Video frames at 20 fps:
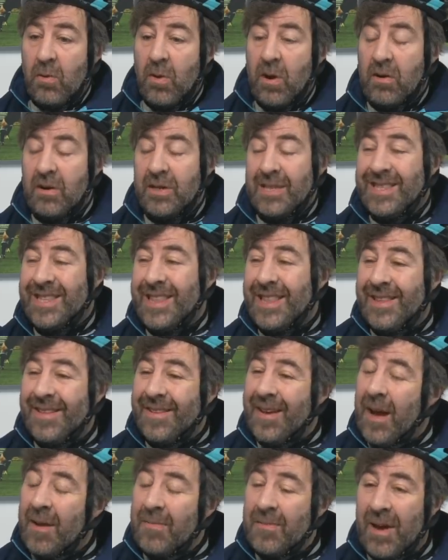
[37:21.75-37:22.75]
whereas th-
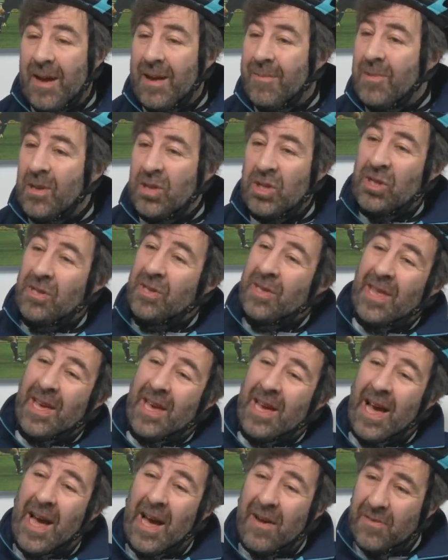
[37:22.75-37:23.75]
I'm, I'm, not sure
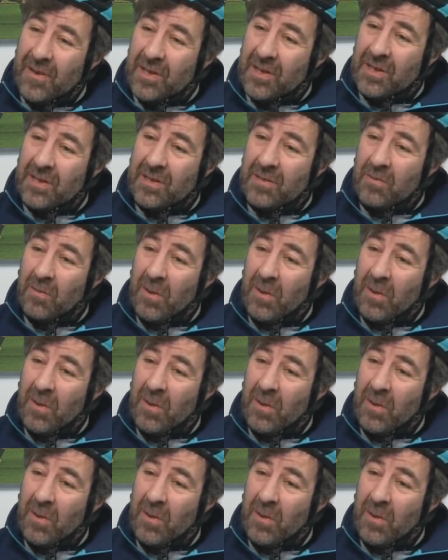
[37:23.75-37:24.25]
they have it.